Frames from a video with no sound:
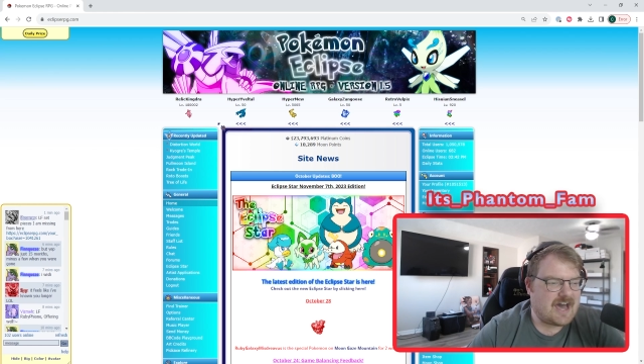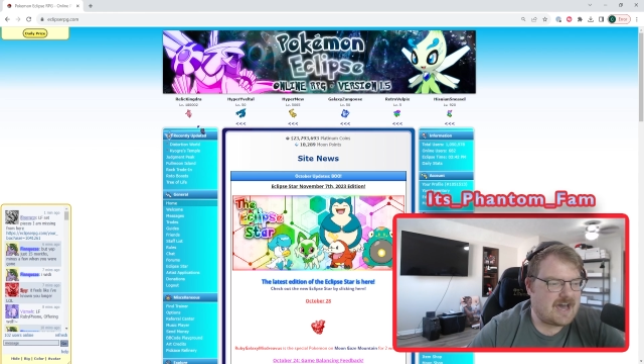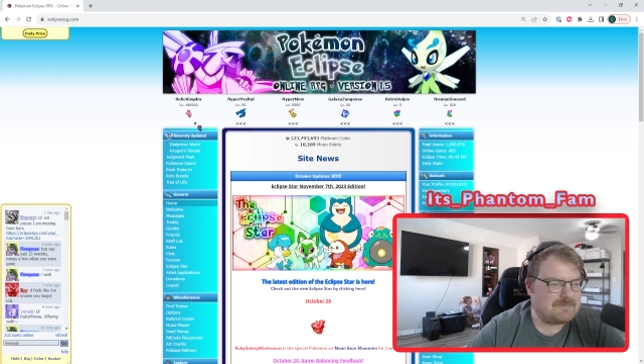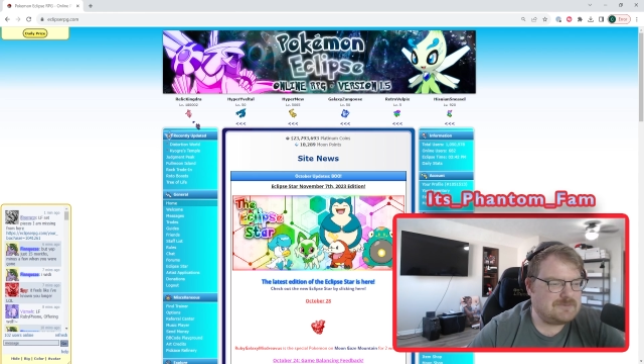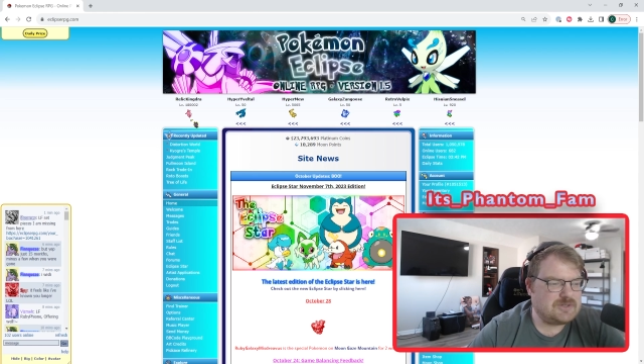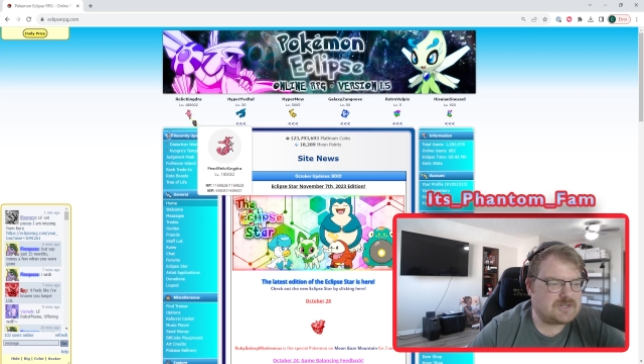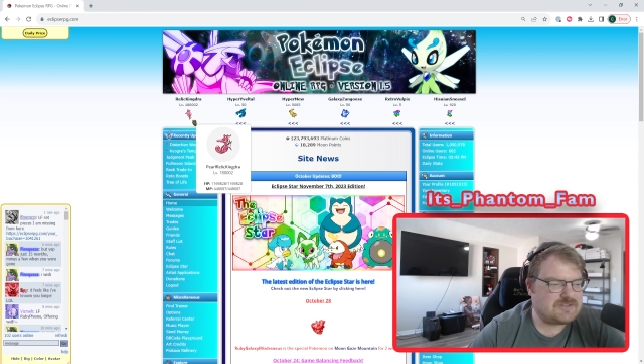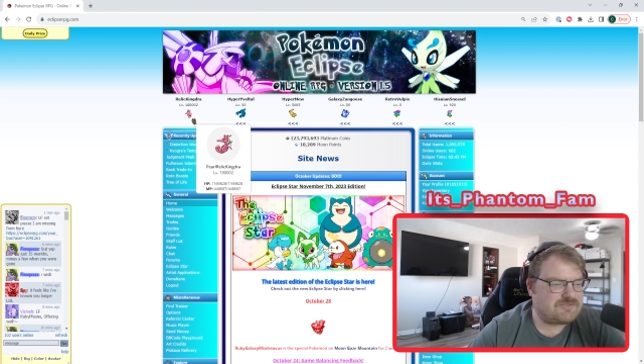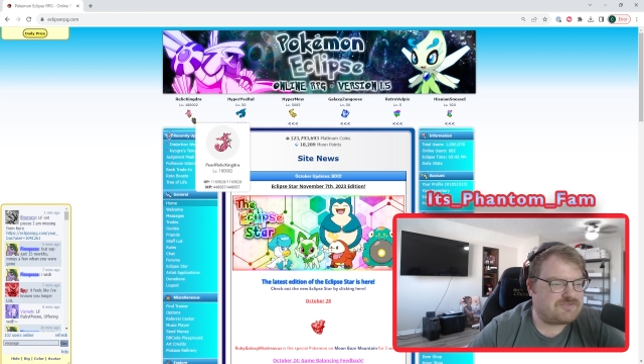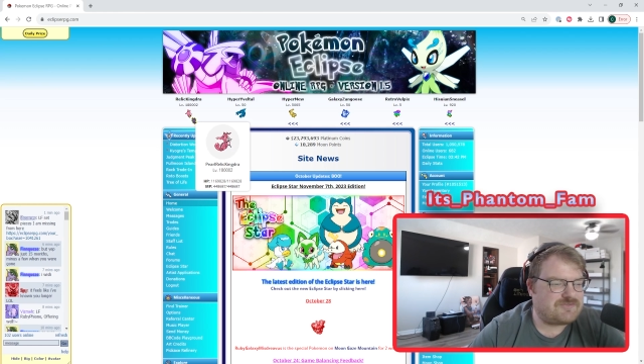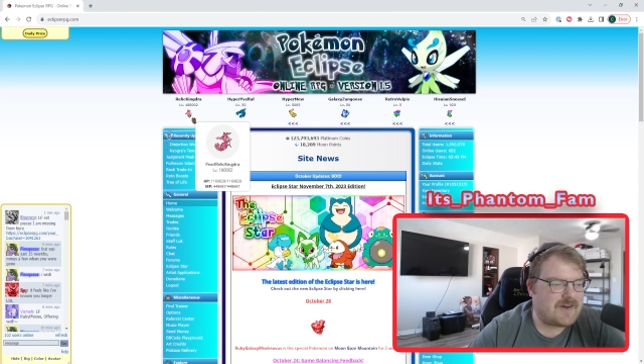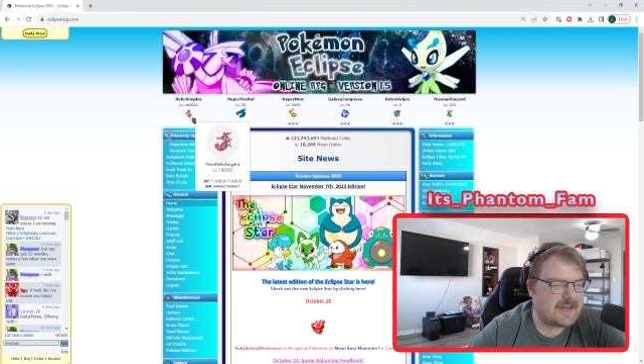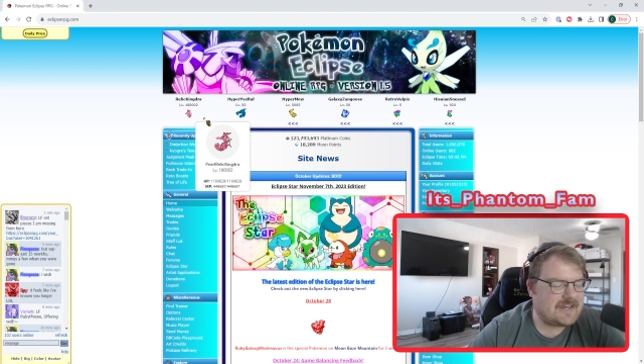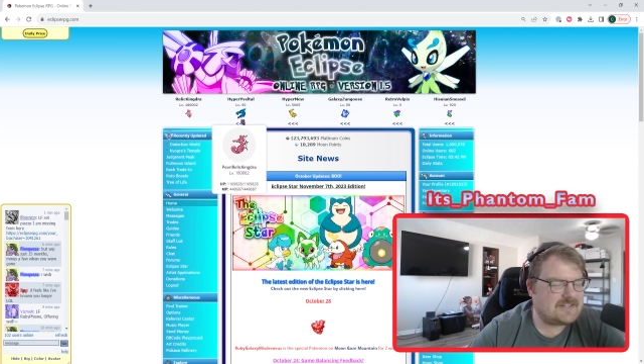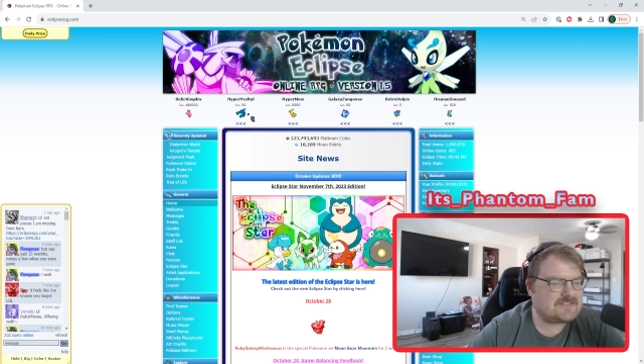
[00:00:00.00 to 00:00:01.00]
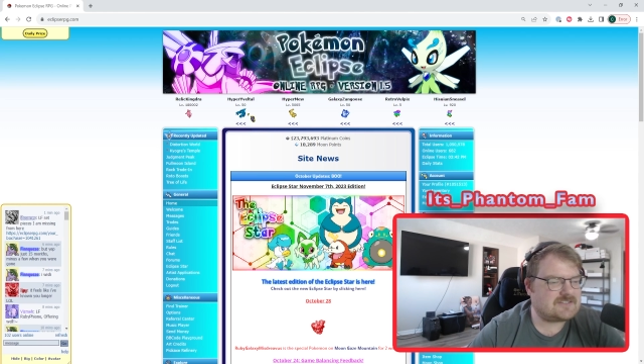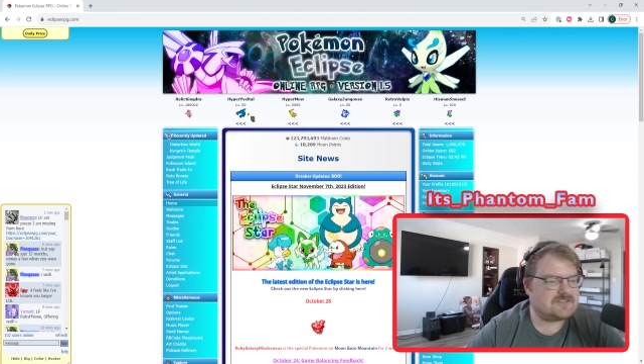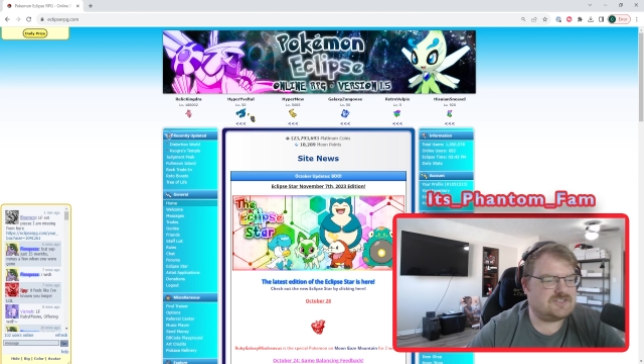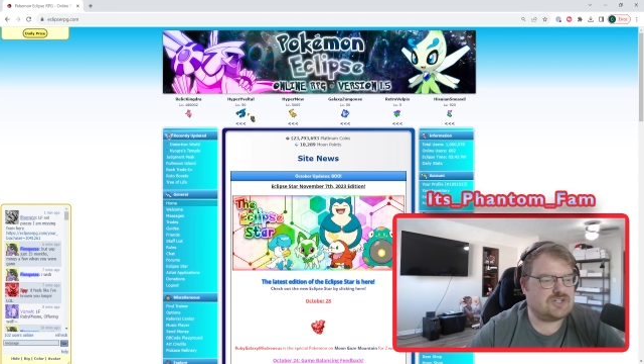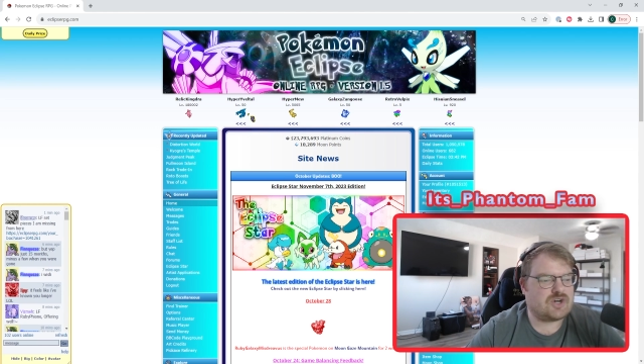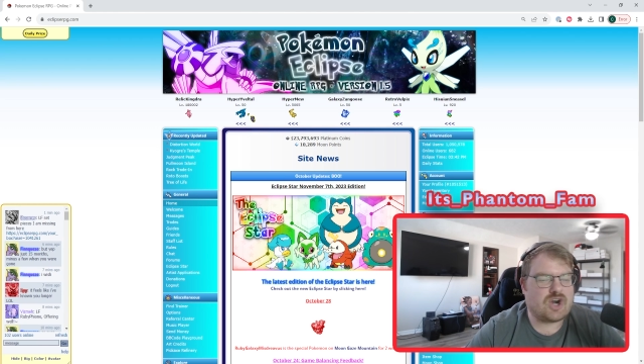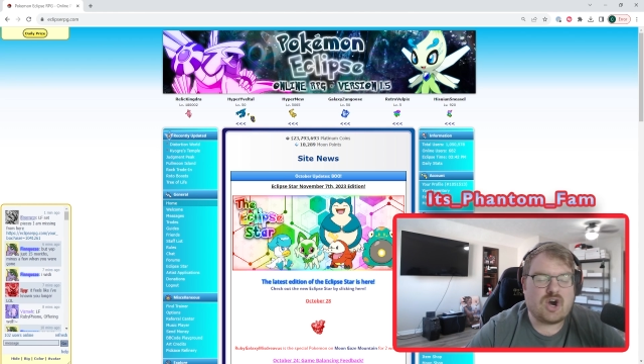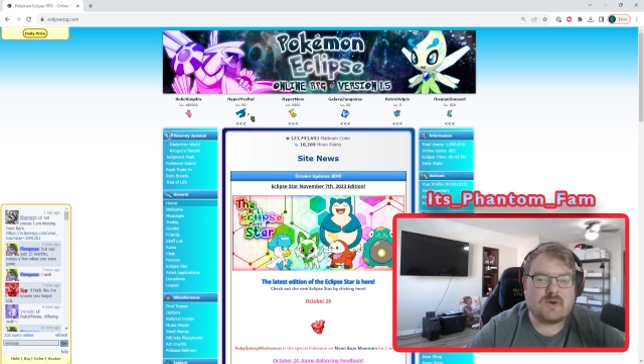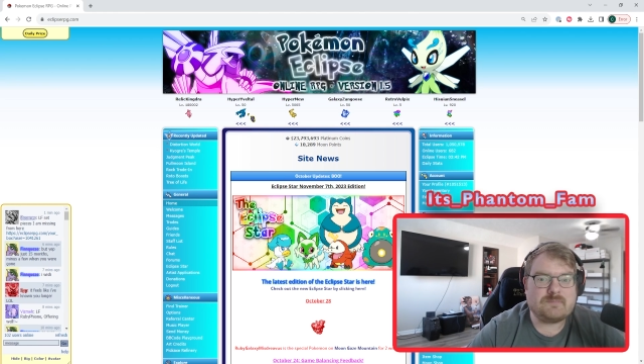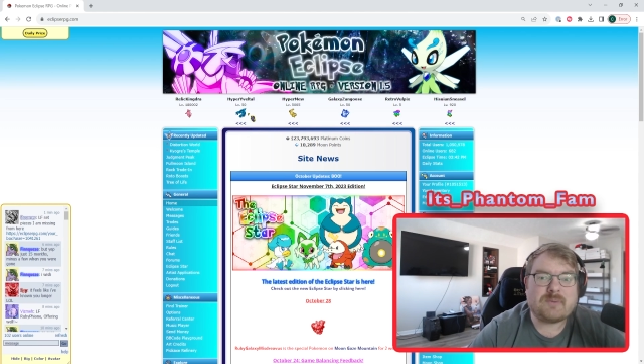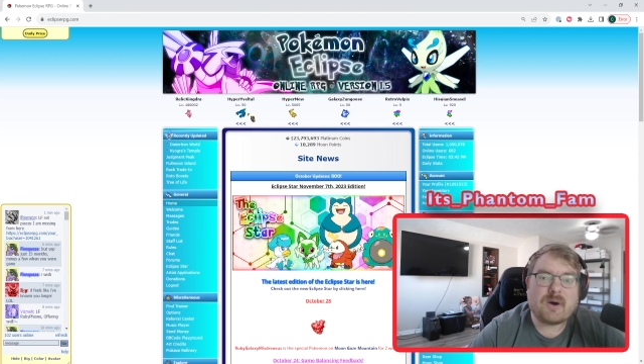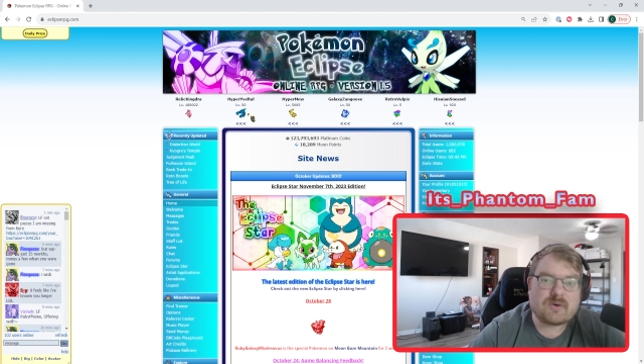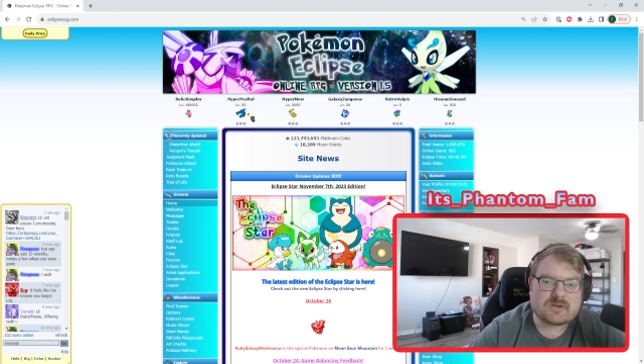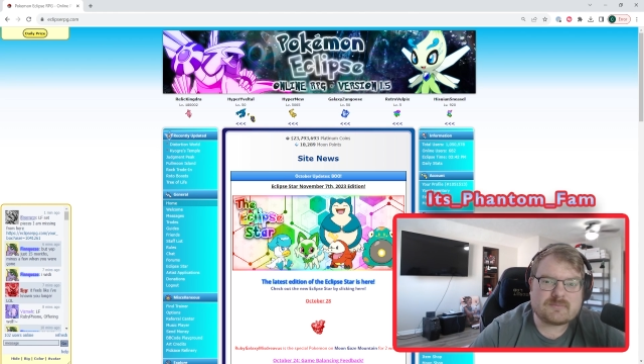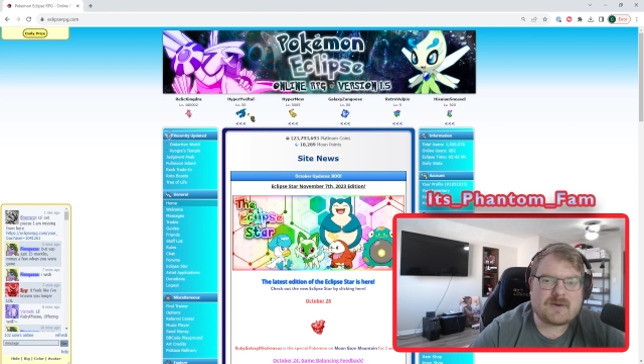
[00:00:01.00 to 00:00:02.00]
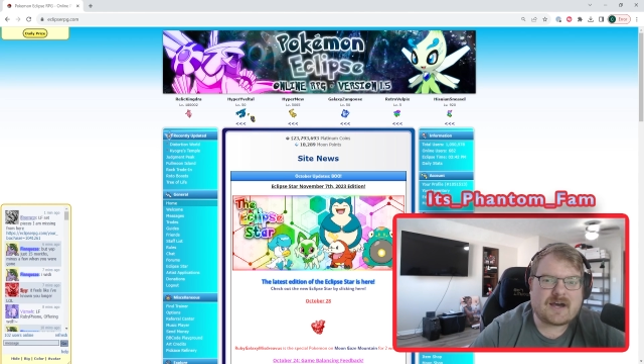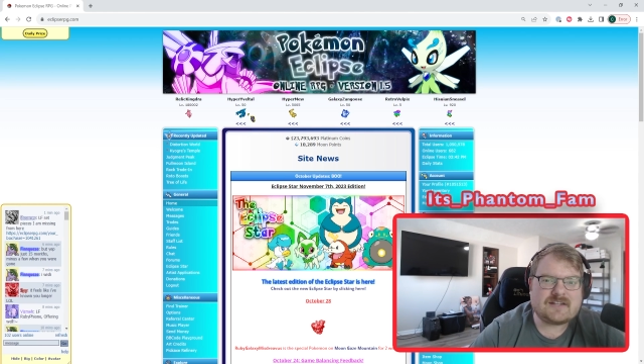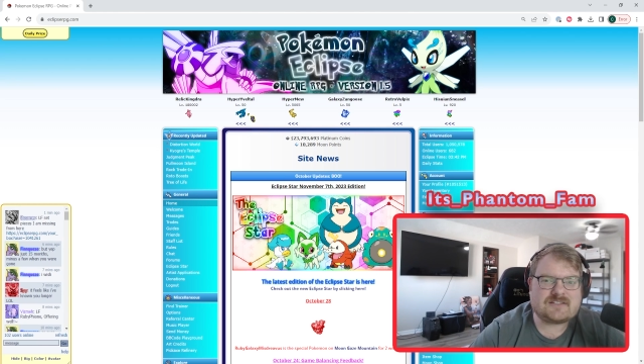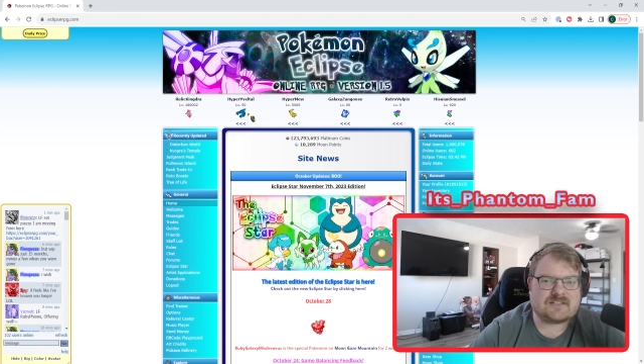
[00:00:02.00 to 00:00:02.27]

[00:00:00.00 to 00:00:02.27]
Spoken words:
You can fight your own Pokemon